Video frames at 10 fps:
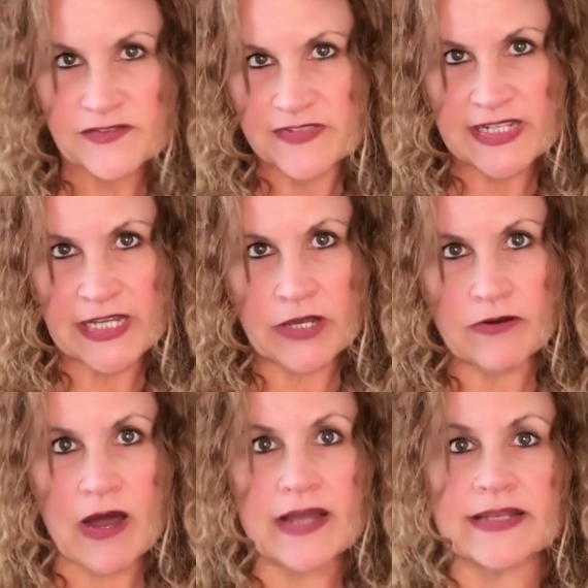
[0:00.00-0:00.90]
video,
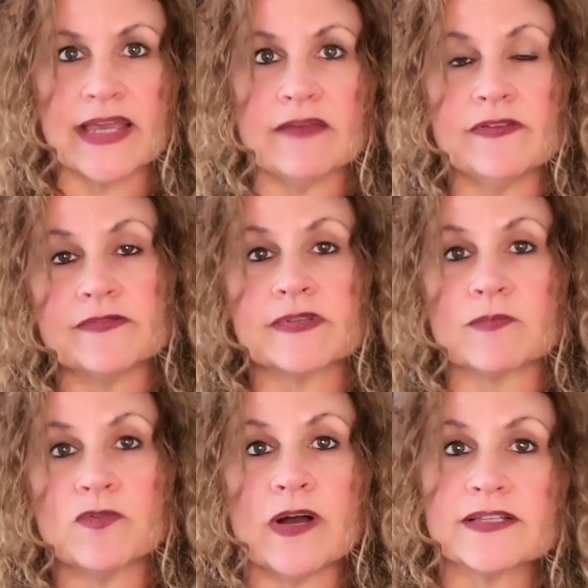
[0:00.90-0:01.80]
I gave you some
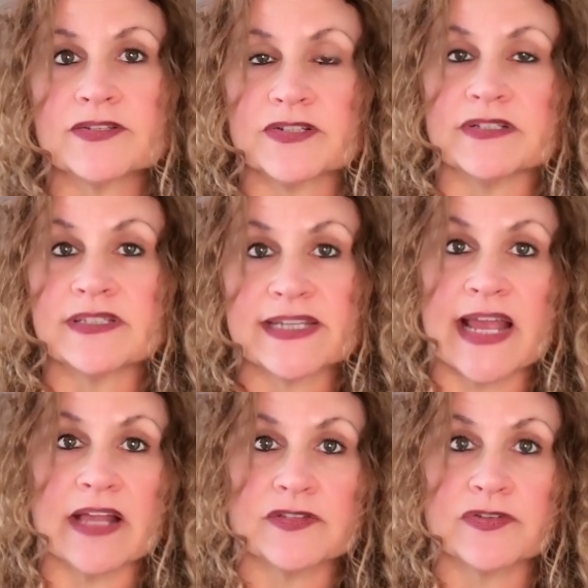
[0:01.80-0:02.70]
questions to
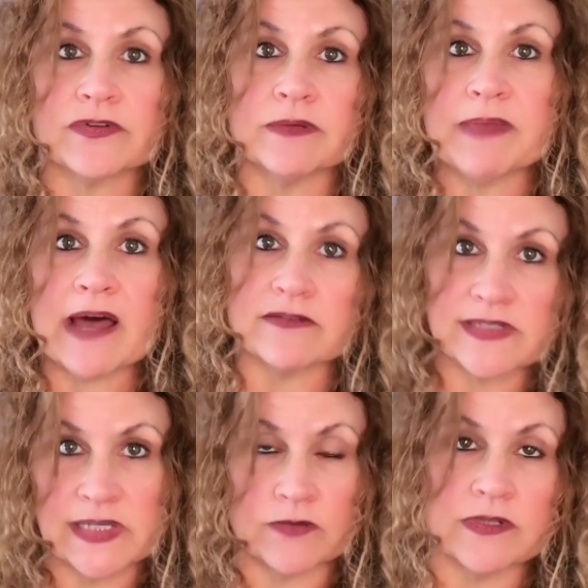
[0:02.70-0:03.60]
answer about
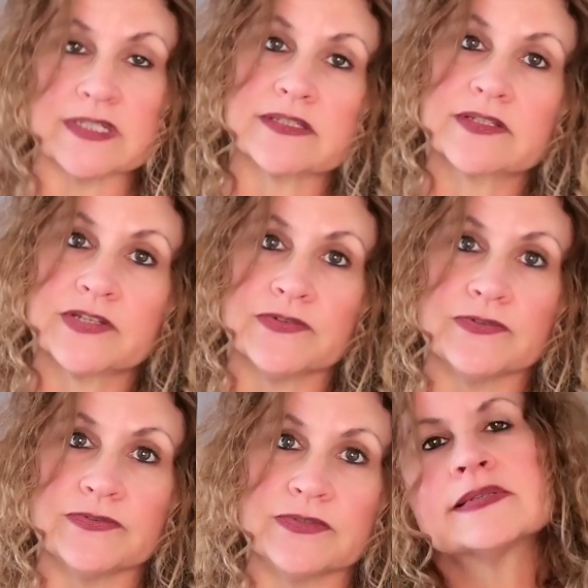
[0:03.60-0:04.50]
sequence
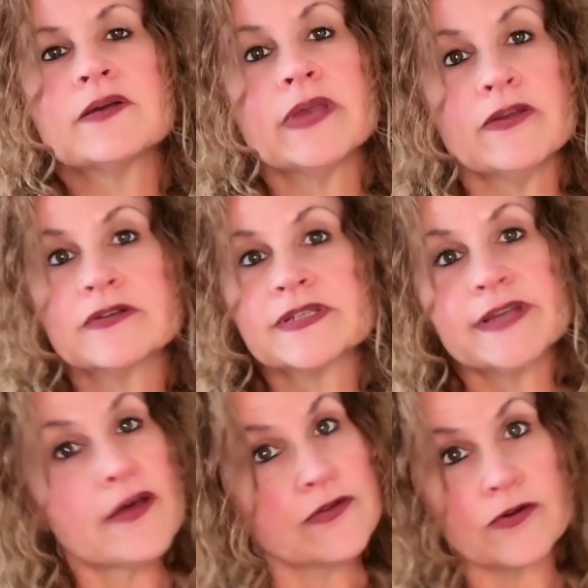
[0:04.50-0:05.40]
2. So here's
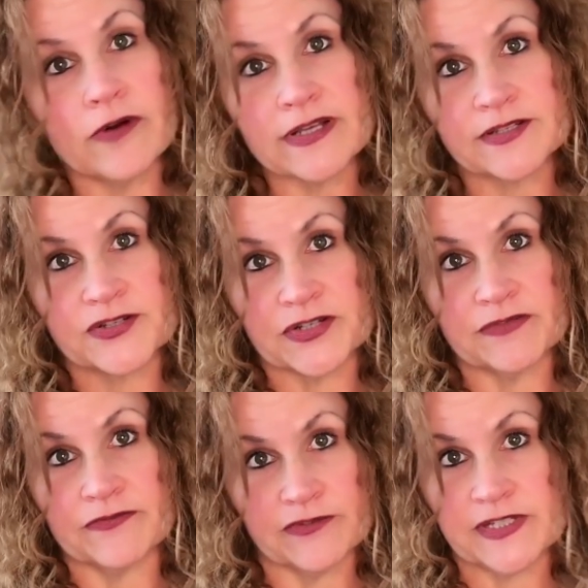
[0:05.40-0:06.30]
another question
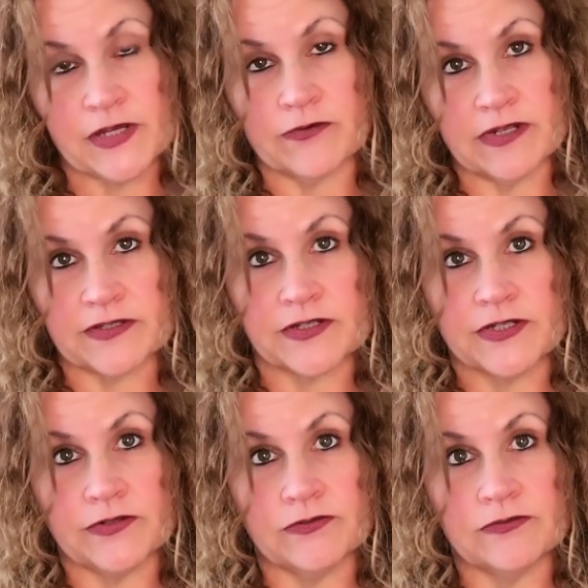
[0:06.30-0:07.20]
for sequence
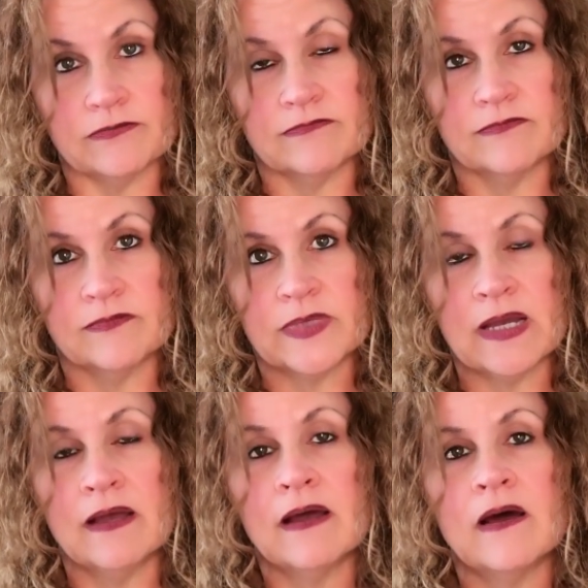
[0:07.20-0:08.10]
2.
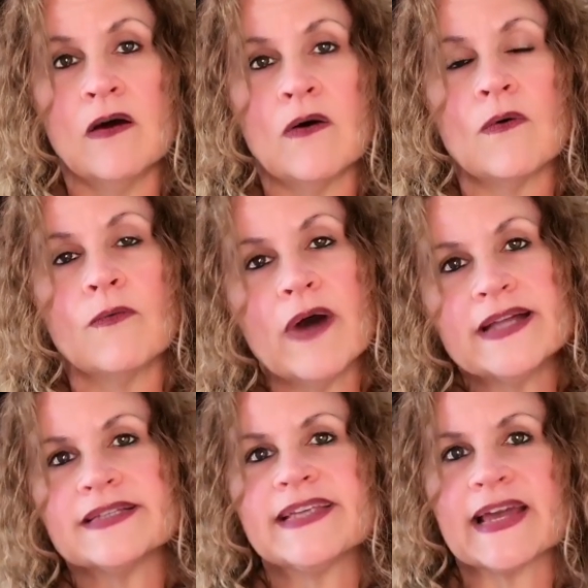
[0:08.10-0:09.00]

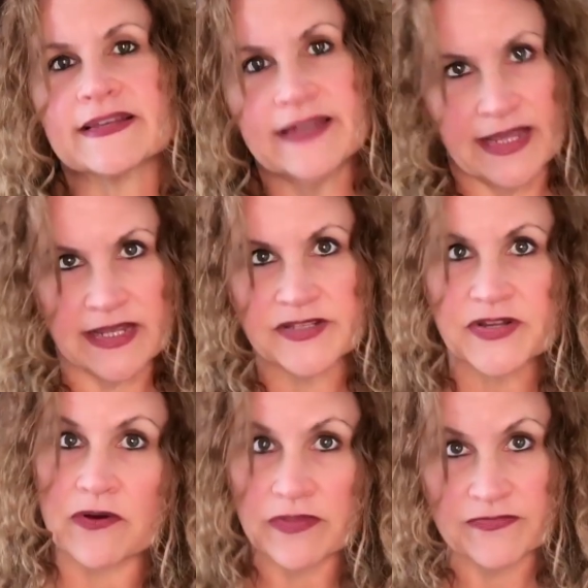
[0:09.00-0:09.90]
What techniques
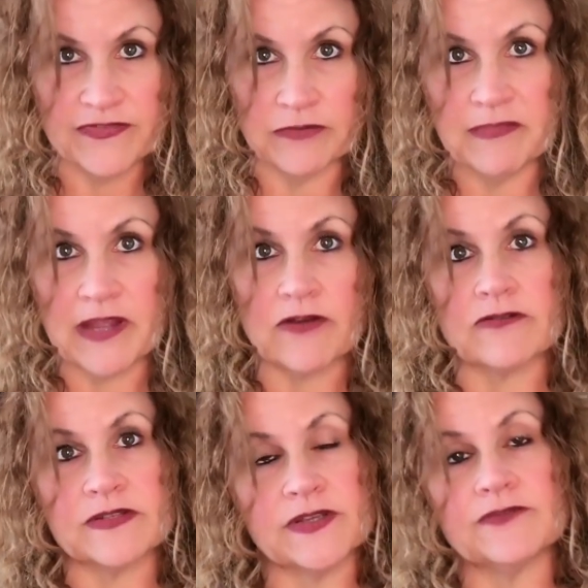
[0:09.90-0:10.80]
are the
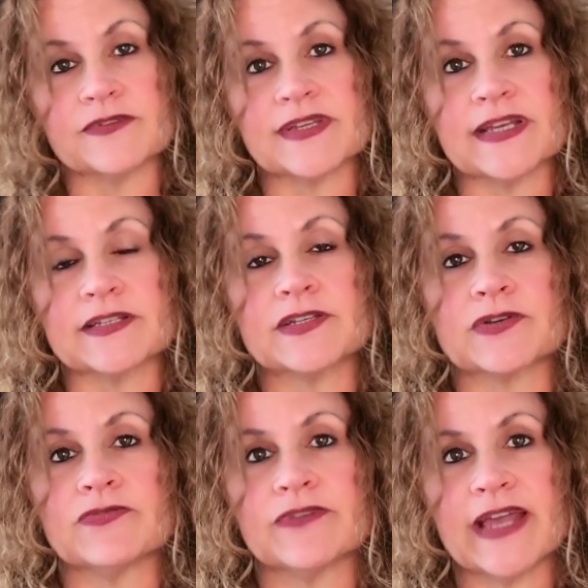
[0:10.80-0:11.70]
filmmakers using to
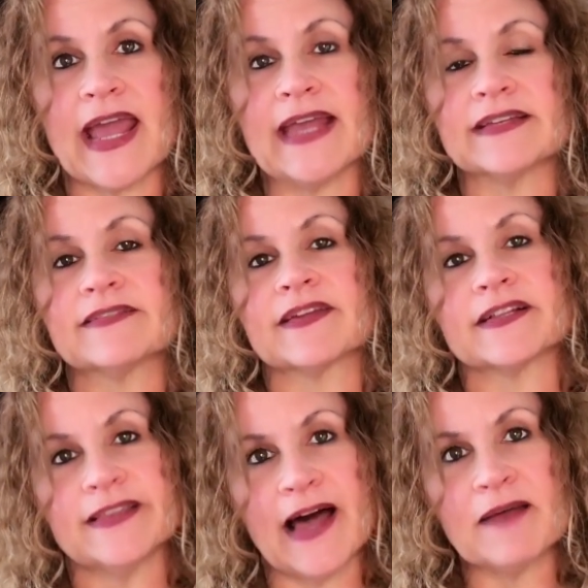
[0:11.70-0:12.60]
create the
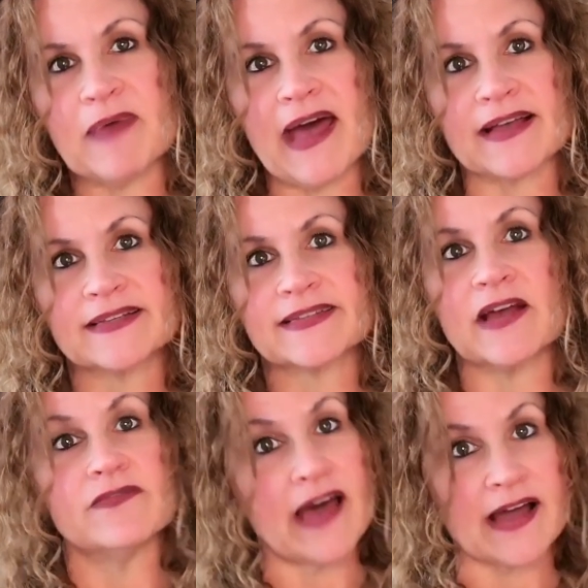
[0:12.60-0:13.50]
climax
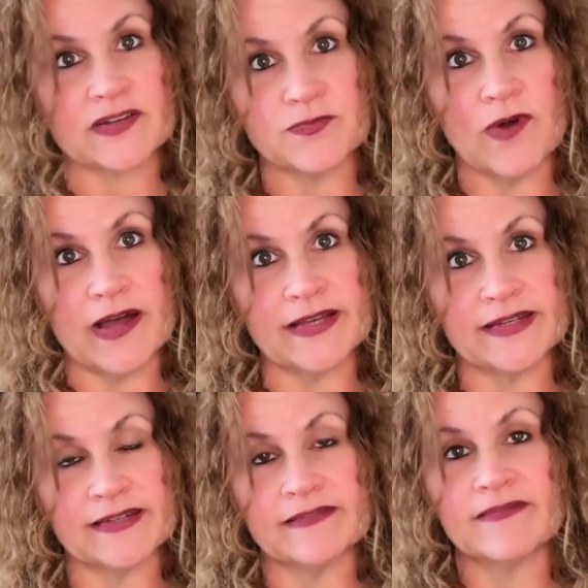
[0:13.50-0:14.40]
of Act 1,
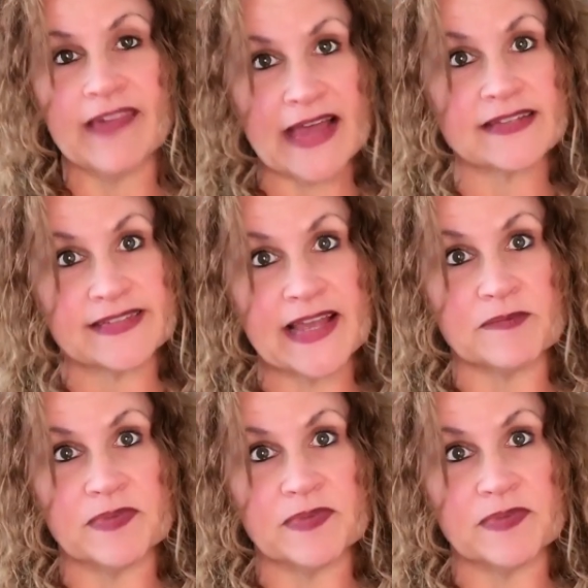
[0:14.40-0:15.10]
that set